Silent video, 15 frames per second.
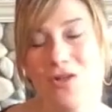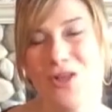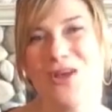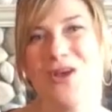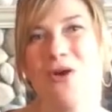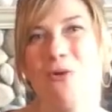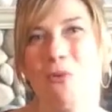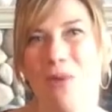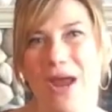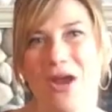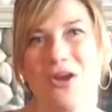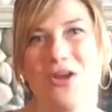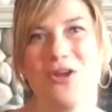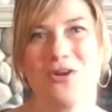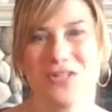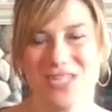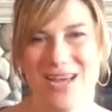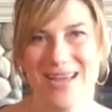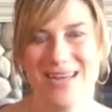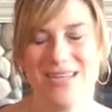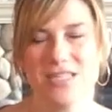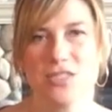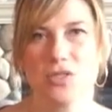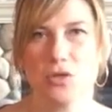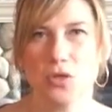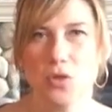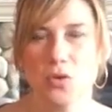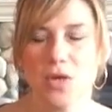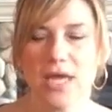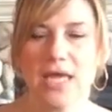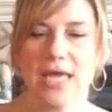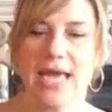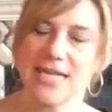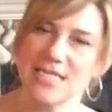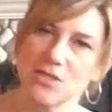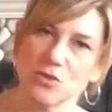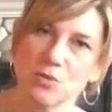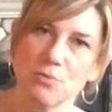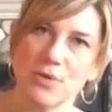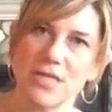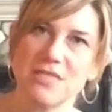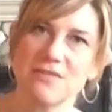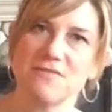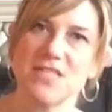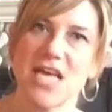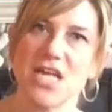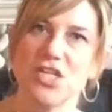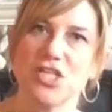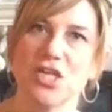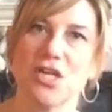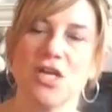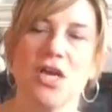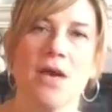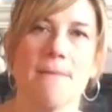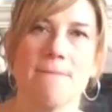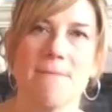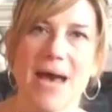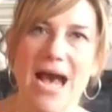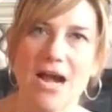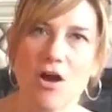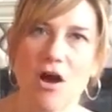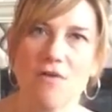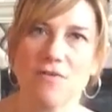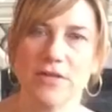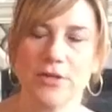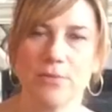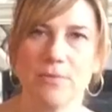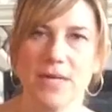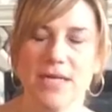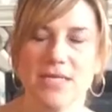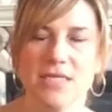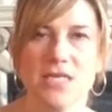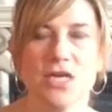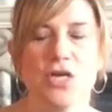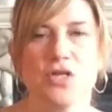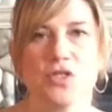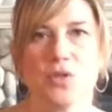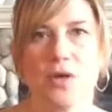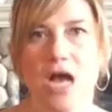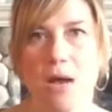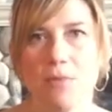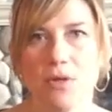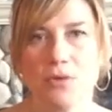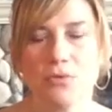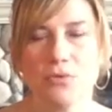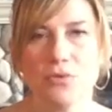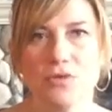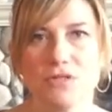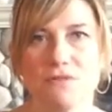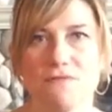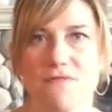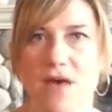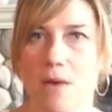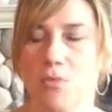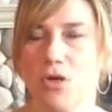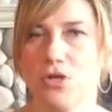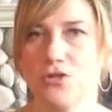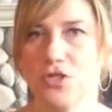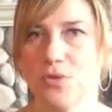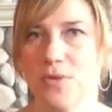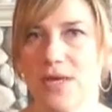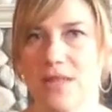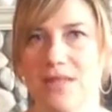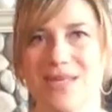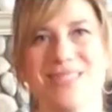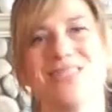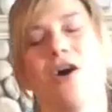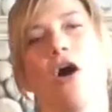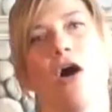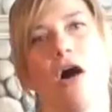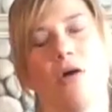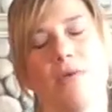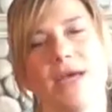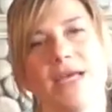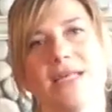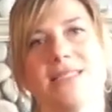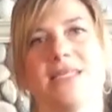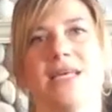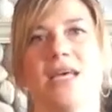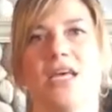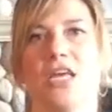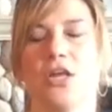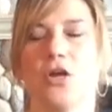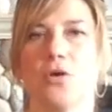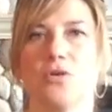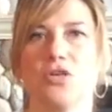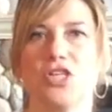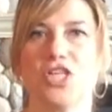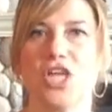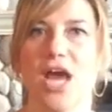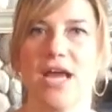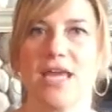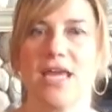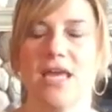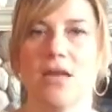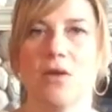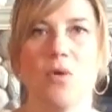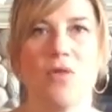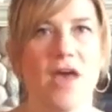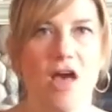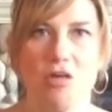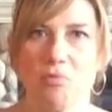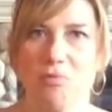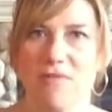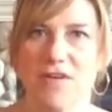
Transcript: where you're tight, so you can get to those points of tension, back off a little bit. So a couple of rules of thumb when you're doing this: always, you know, check in with a health professional